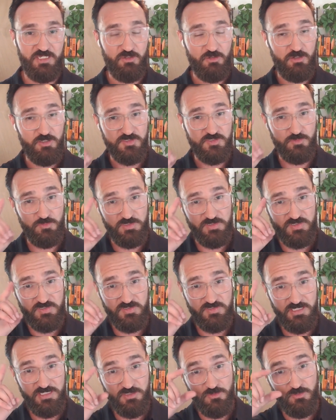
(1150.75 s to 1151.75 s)
and also a
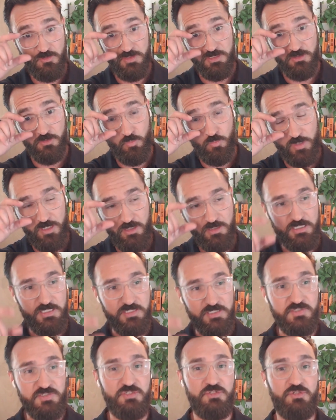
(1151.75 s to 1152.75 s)
signal and
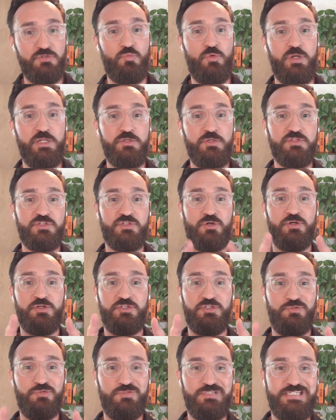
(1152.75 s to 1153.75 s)
awareness to when you
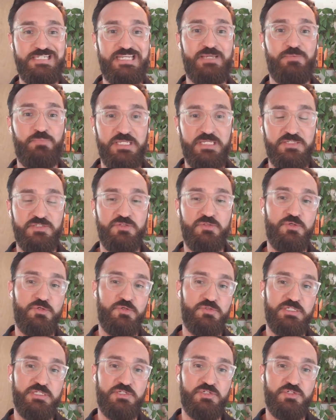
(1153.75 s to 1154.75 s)
start to dip into
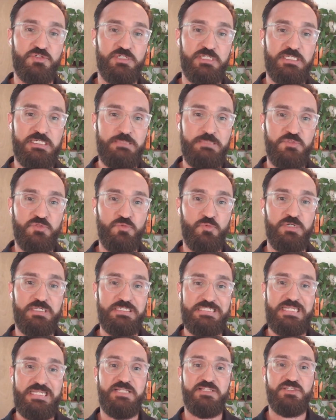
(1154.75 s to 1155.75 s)
those extremes where
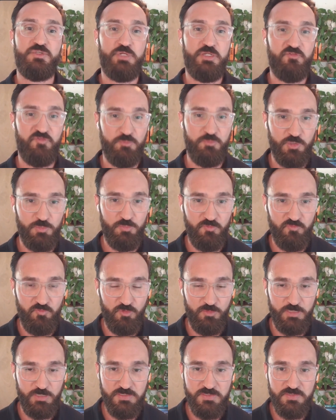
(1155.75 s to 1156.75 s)
it takes away from your
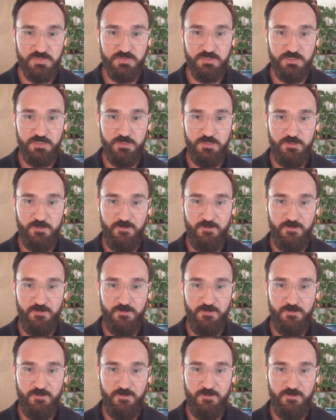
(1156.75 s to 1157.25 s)
performance.